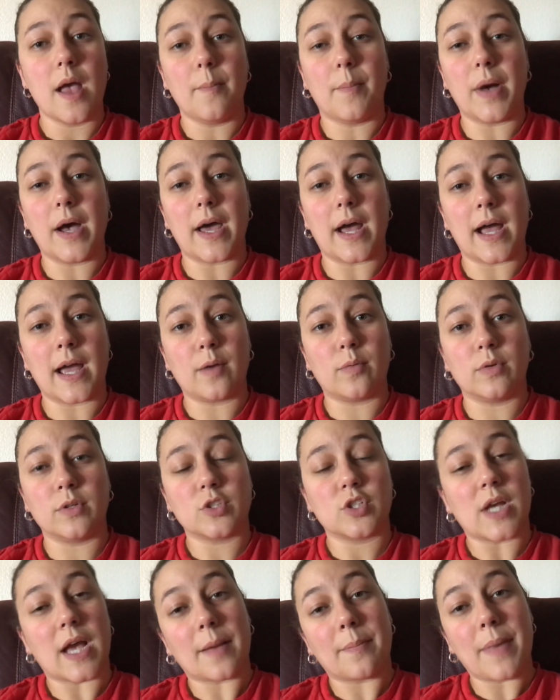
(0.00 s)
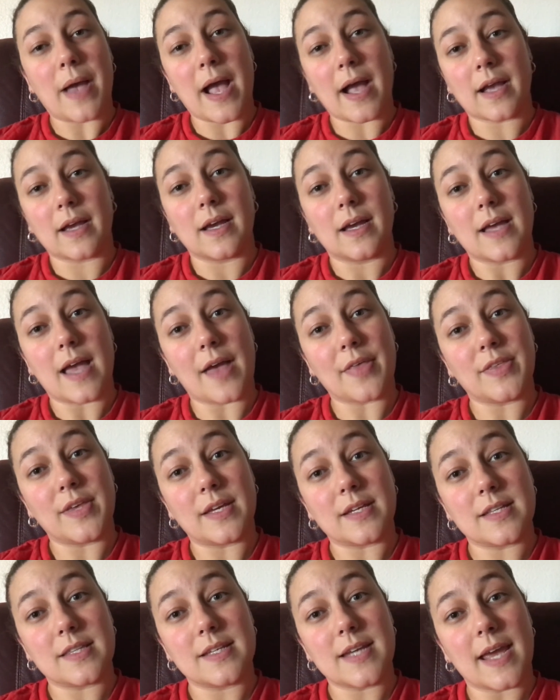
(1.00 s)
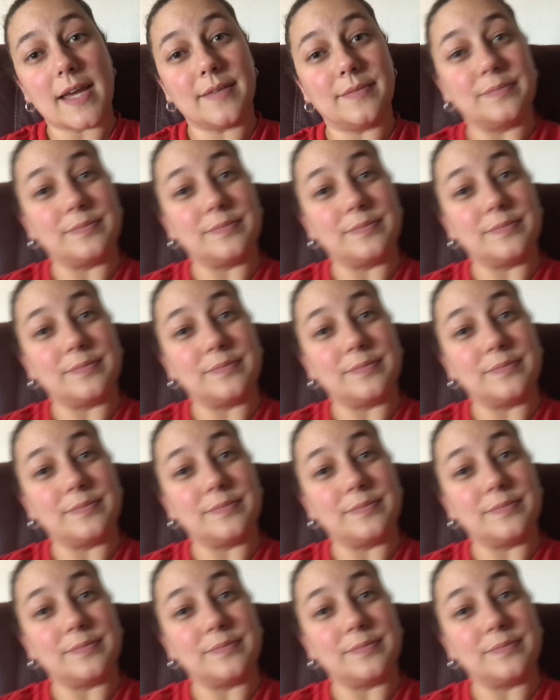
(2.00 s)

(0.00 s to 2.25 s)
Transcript: but I will check back at the end of the day.